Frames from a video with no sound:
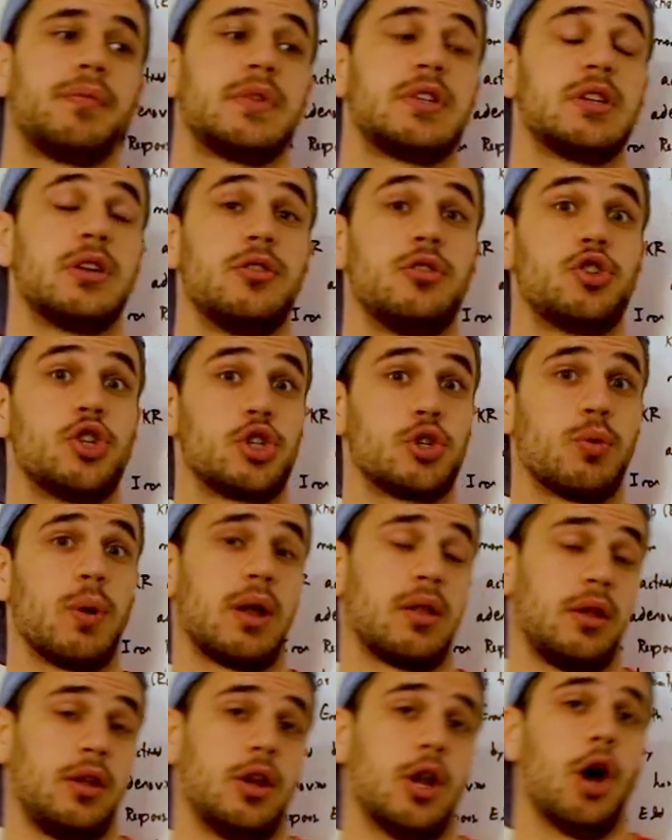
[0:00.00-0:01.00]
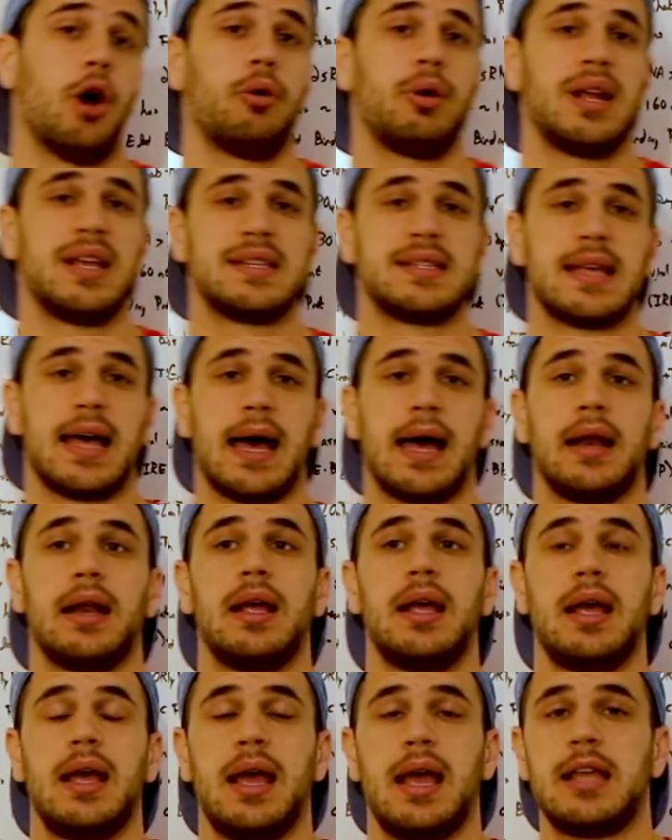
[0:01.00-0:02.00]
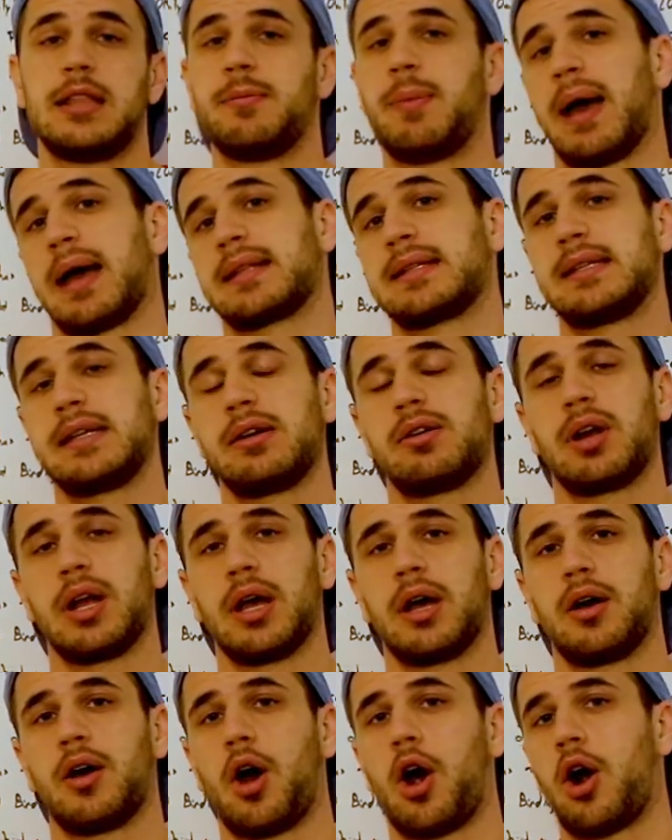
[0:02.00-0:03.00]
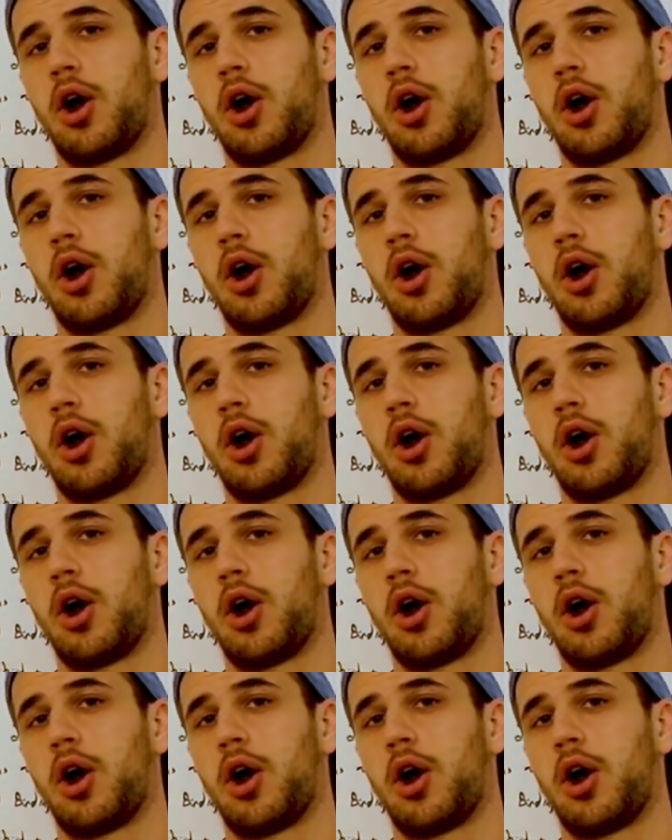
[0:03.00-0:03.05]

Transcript: to just quickly note, is that in the bacteria,